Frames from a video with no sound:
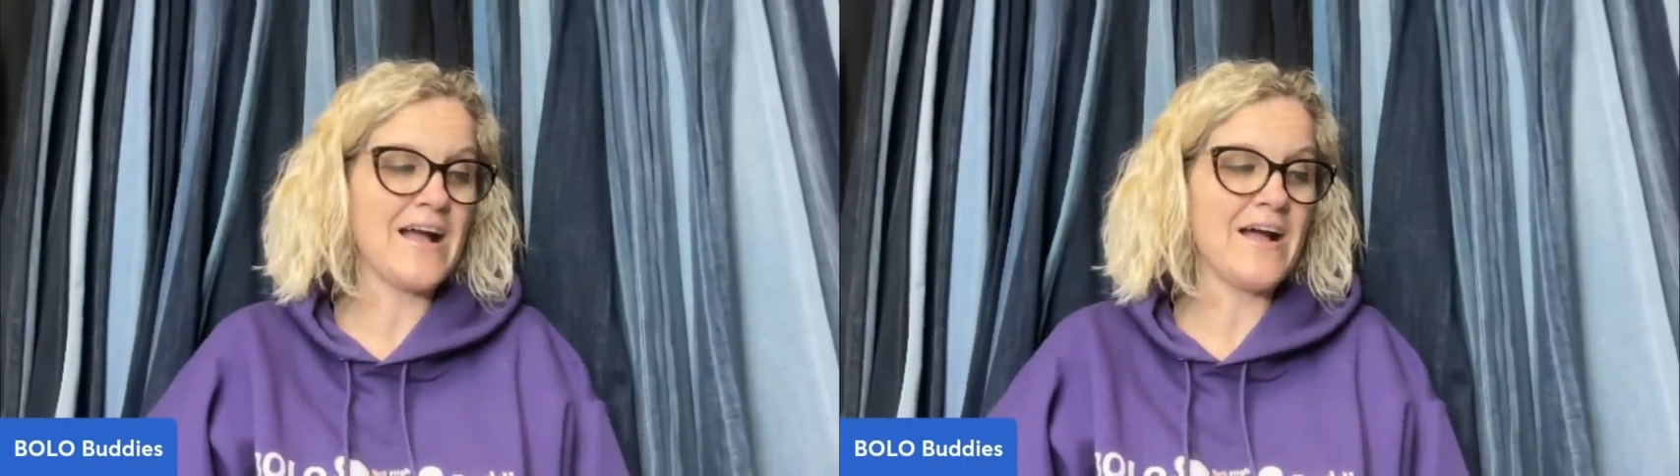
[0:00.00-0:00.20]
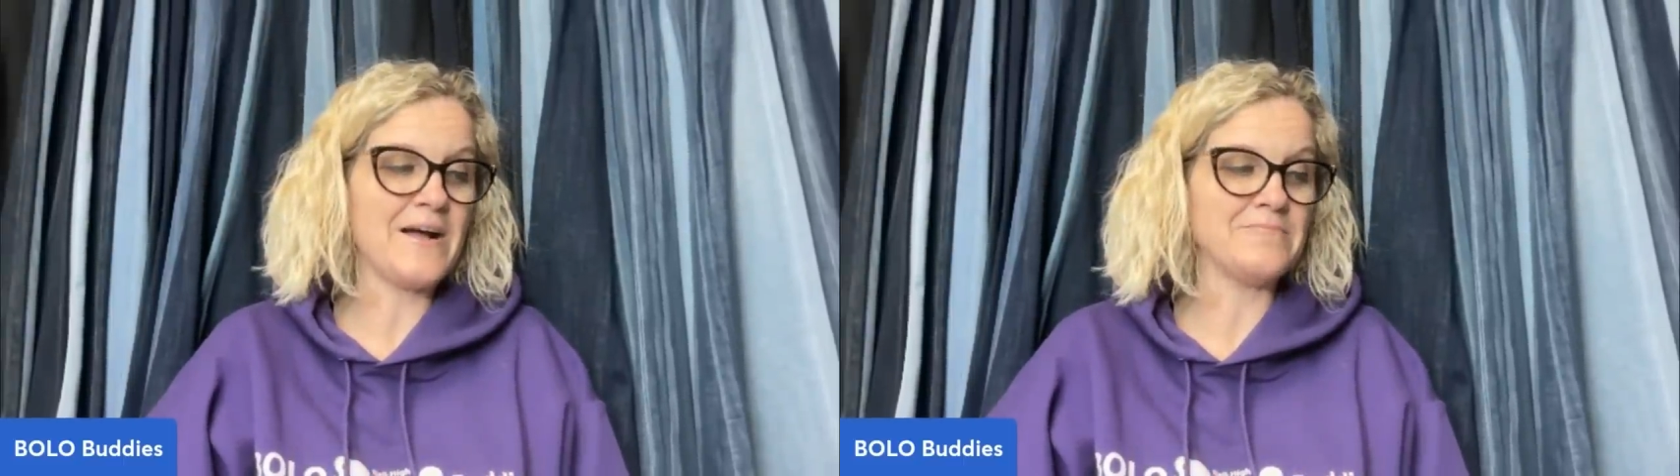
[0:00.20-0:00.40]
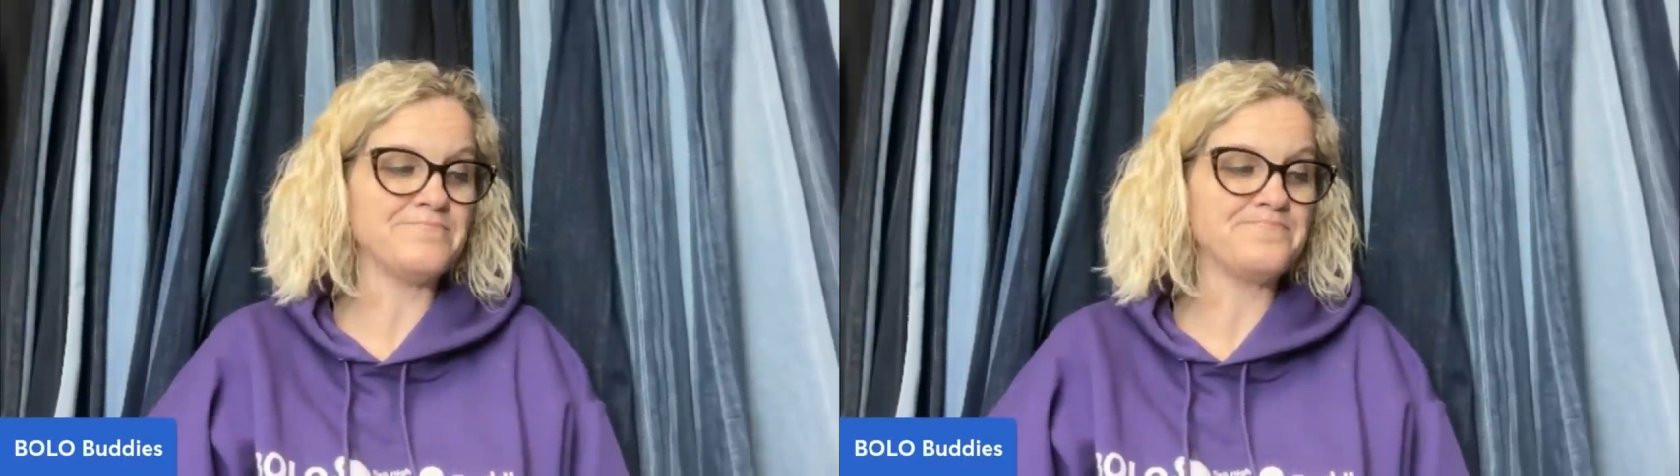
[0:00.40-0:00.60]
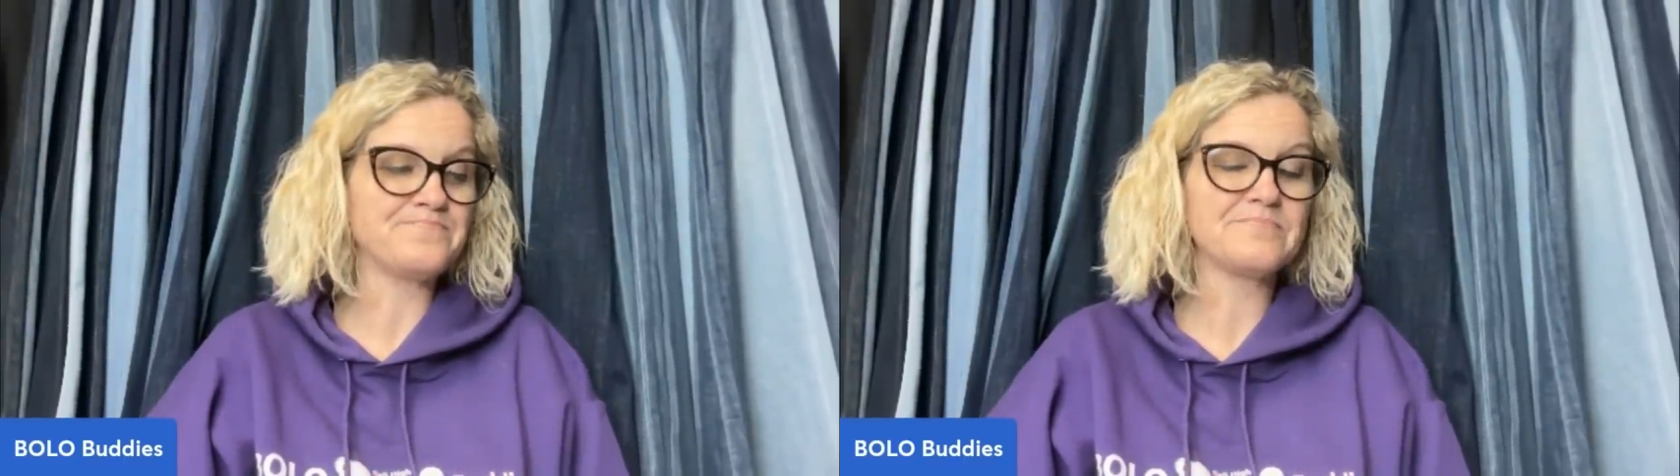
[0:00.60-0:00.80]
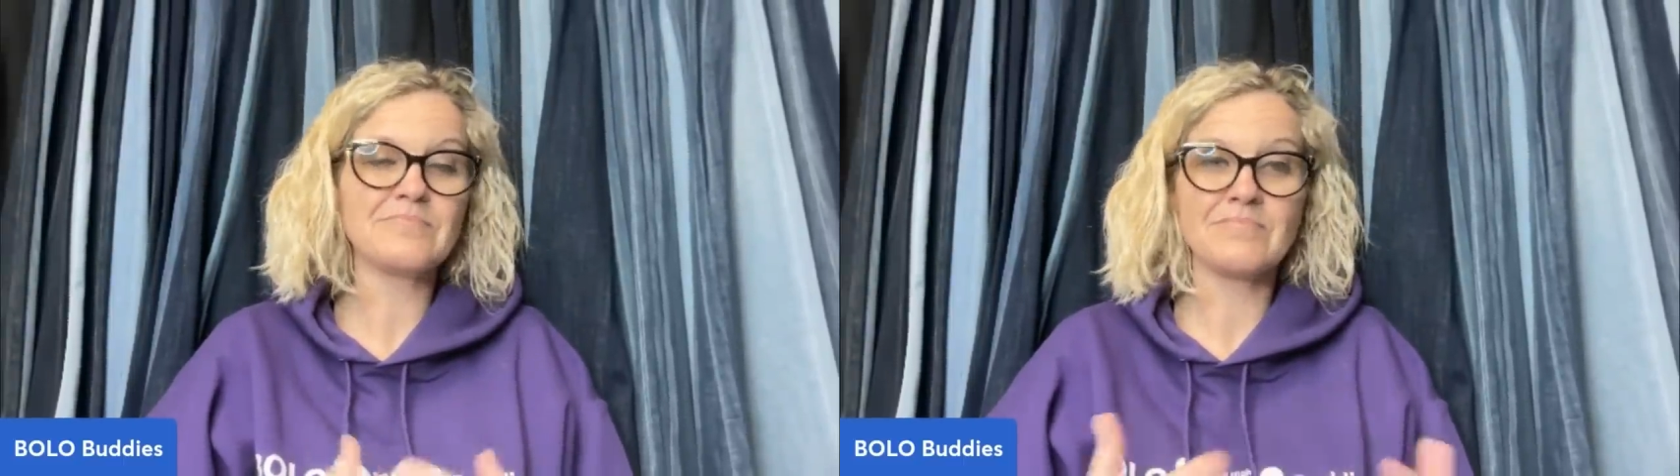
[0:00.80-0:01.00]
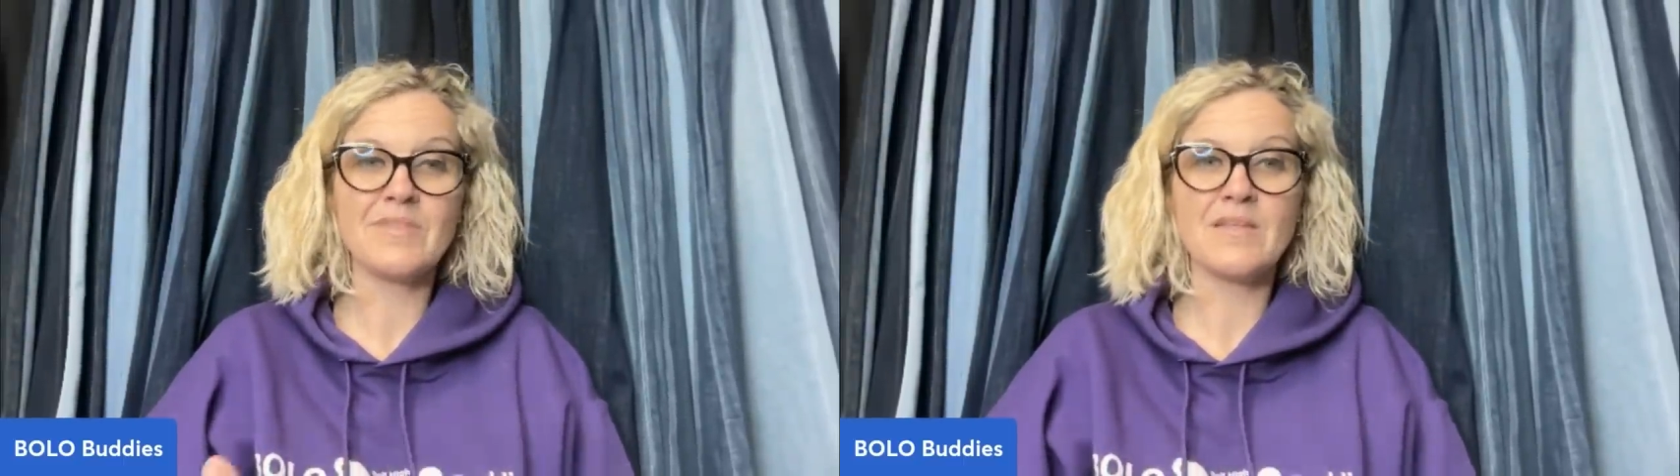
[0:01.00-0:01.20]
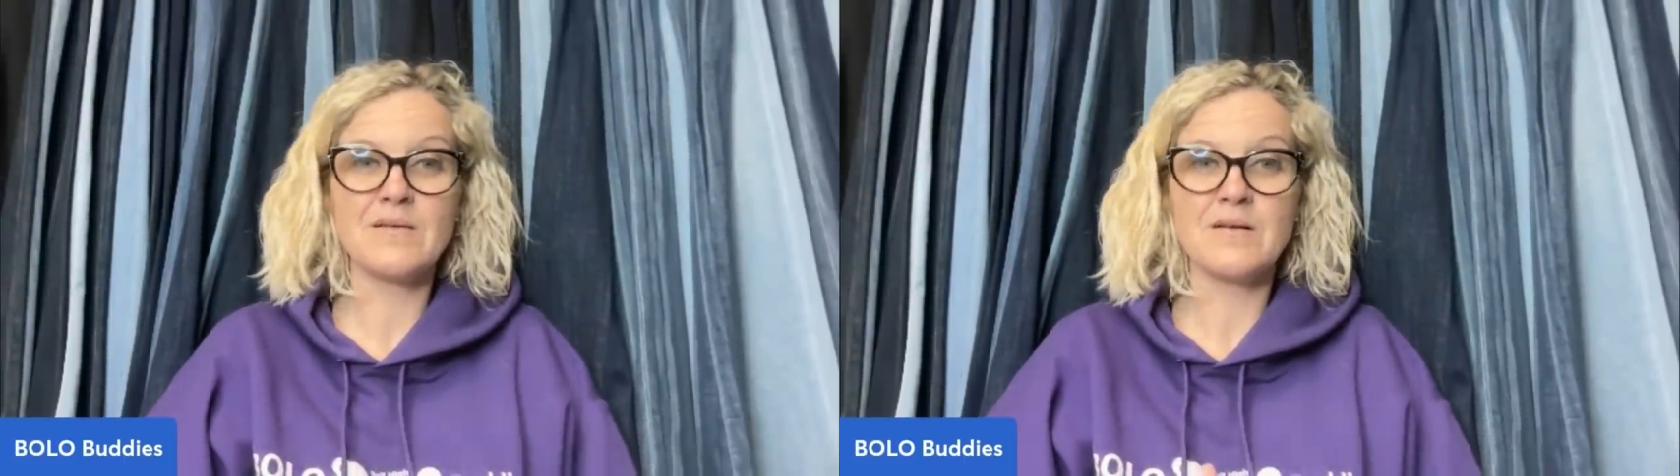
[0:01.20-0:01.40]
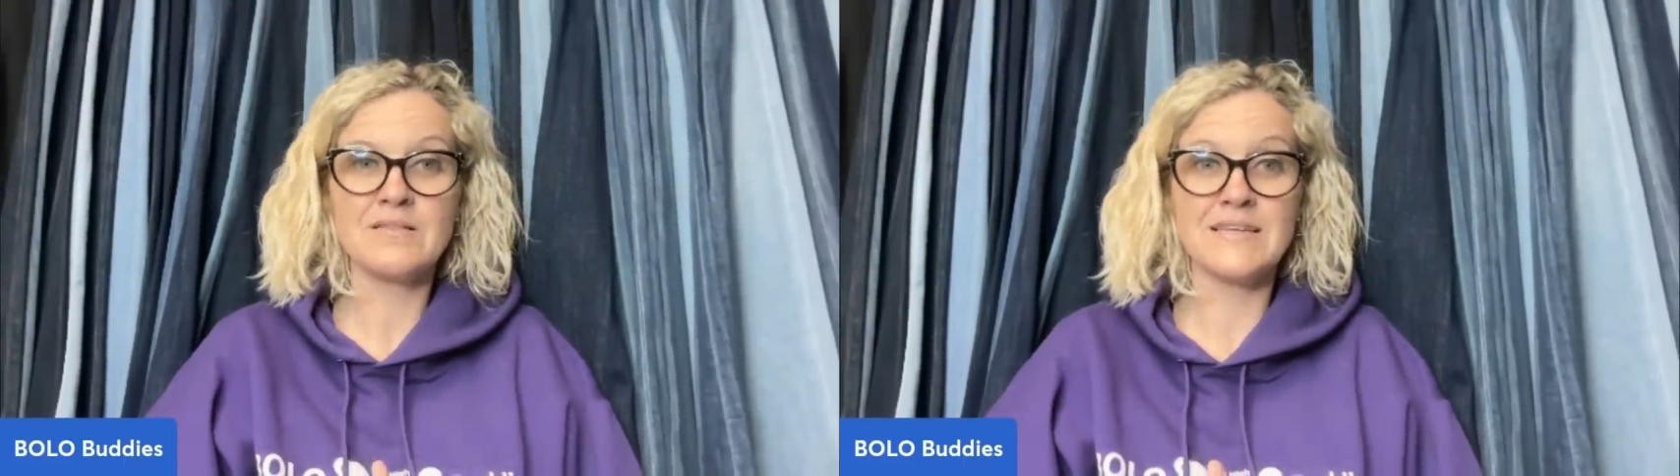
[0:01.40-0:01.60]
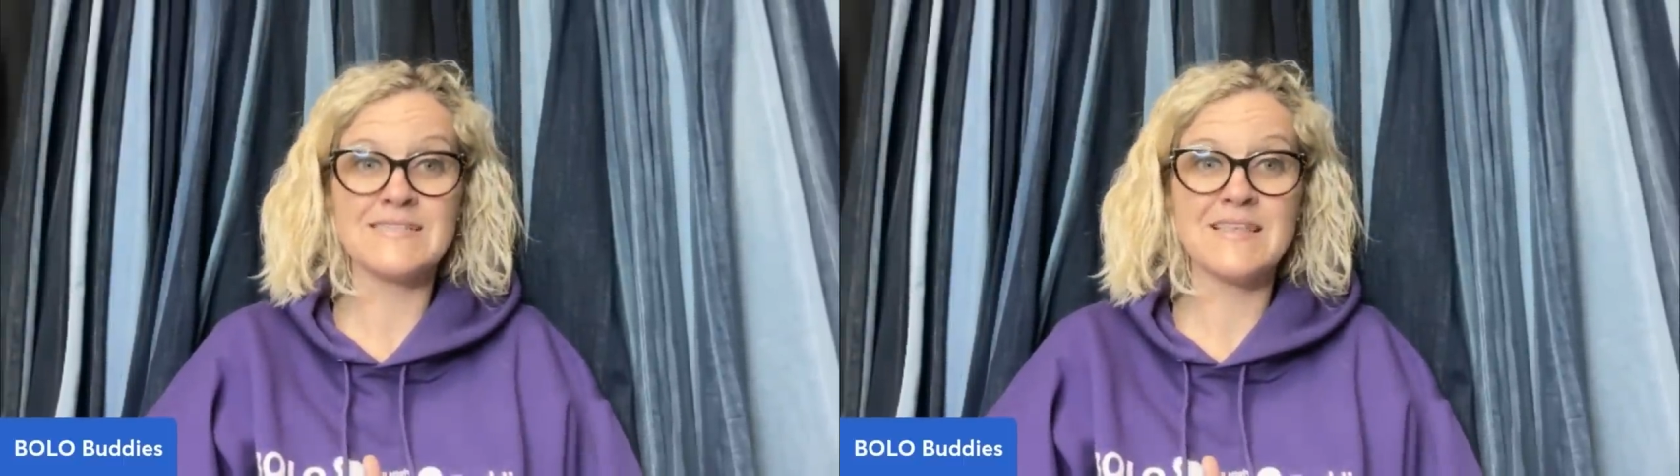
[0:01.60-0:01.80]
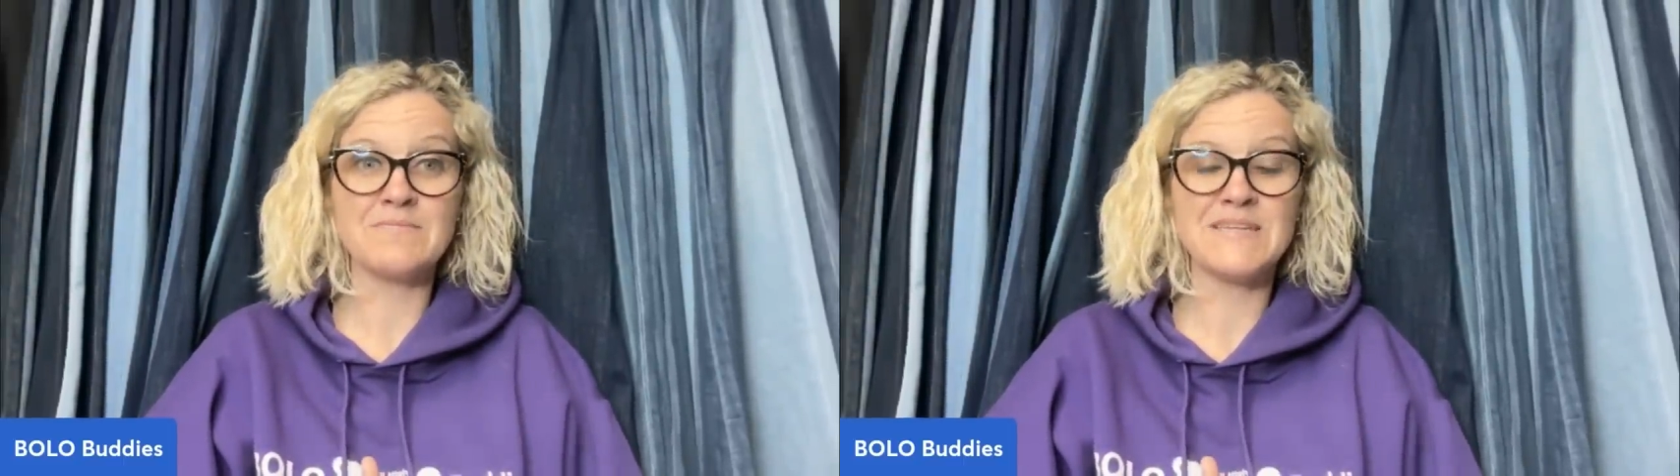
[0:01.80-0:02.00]
um
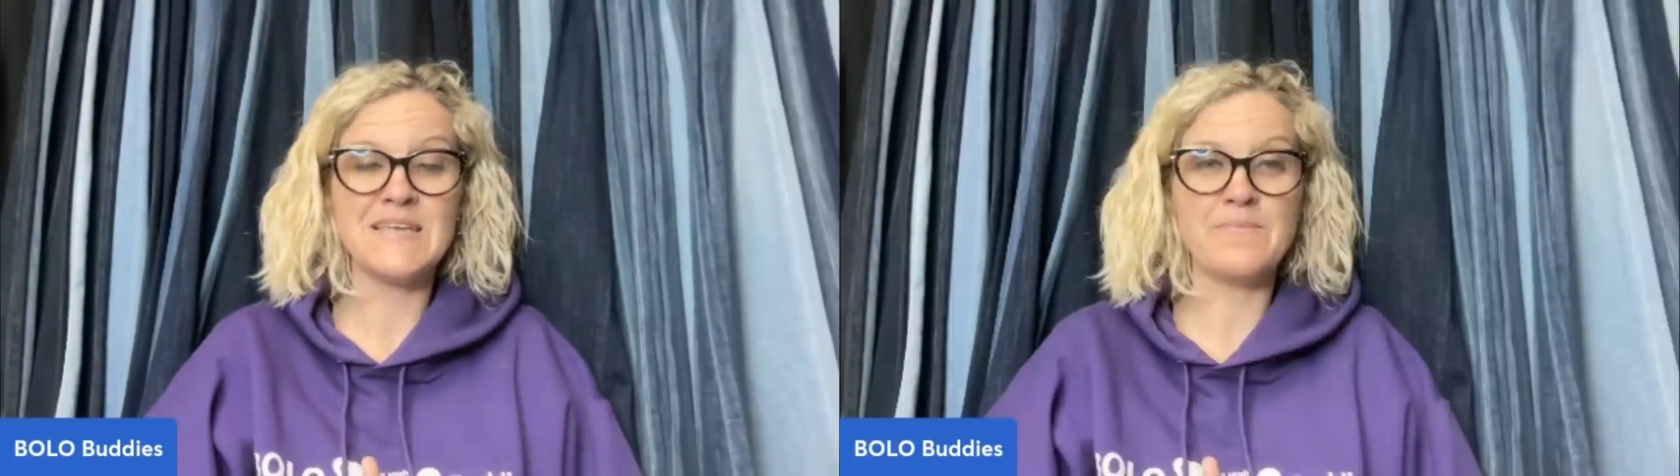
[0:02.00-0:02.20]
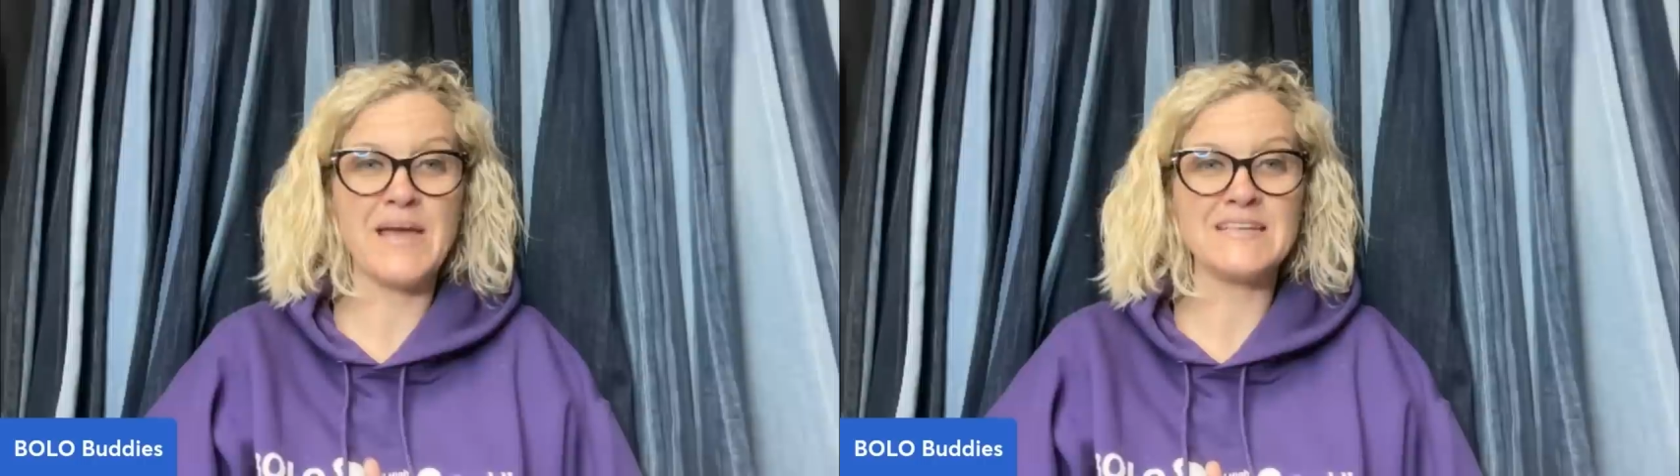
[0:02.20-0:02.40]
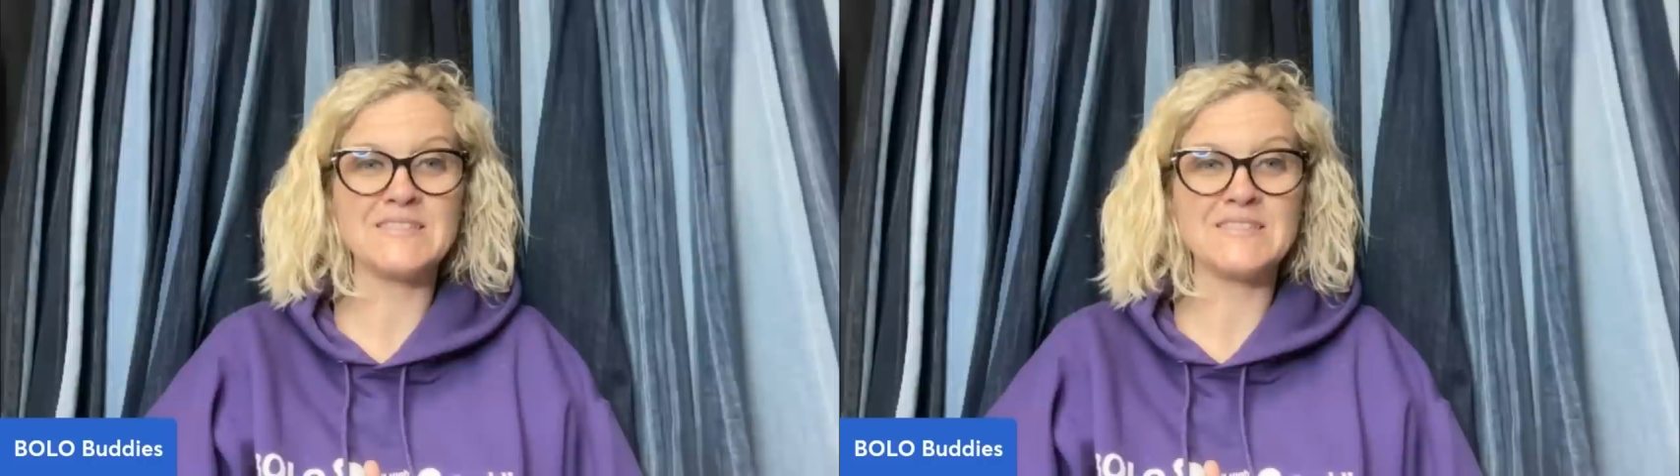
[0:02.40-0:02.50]
list them to eBay.